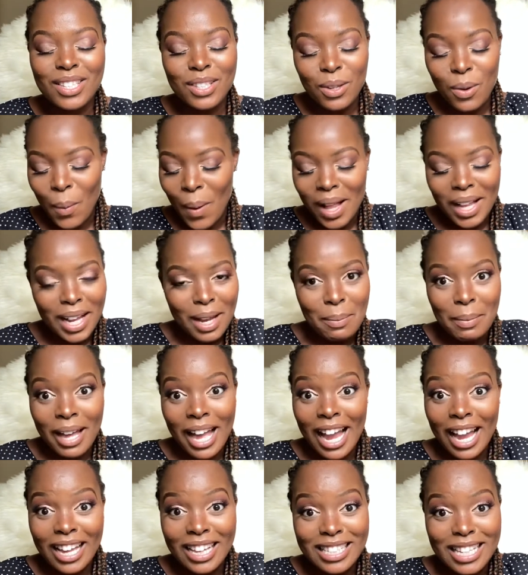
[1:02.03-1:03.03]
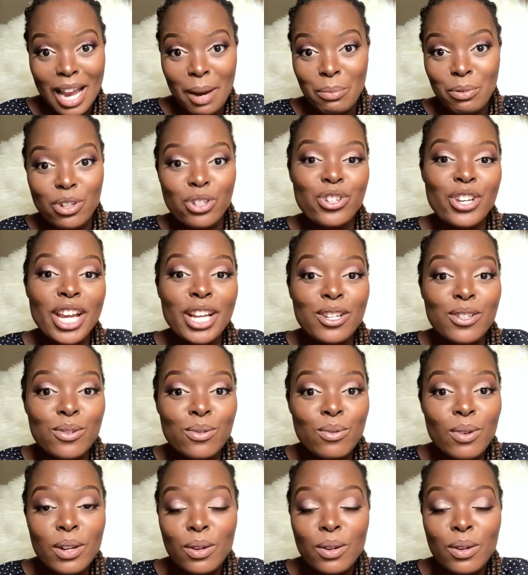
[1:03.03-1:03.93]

So welcome, guys. I appreciate you and all